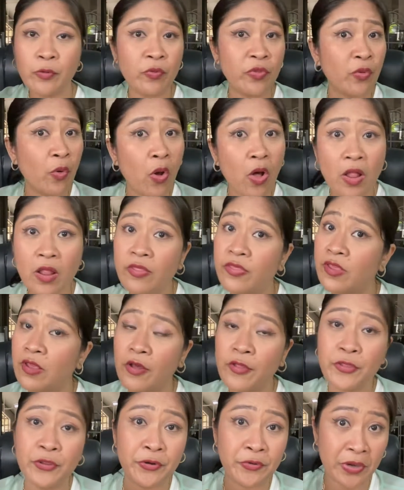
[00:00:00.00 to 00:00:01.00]
with all the
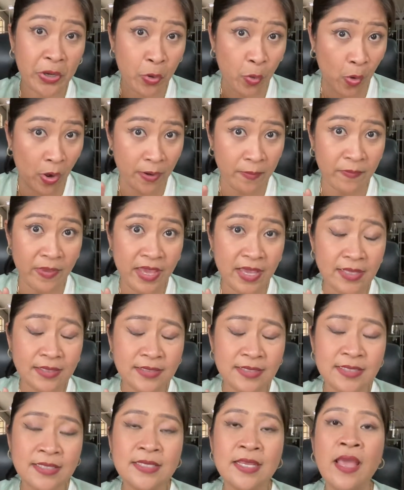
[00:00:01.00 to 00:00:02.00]
other
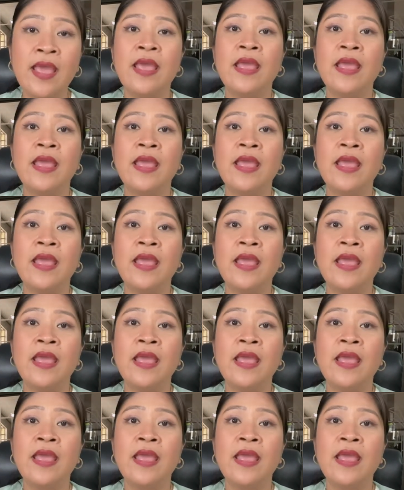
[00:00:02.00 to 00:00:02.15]
requirements,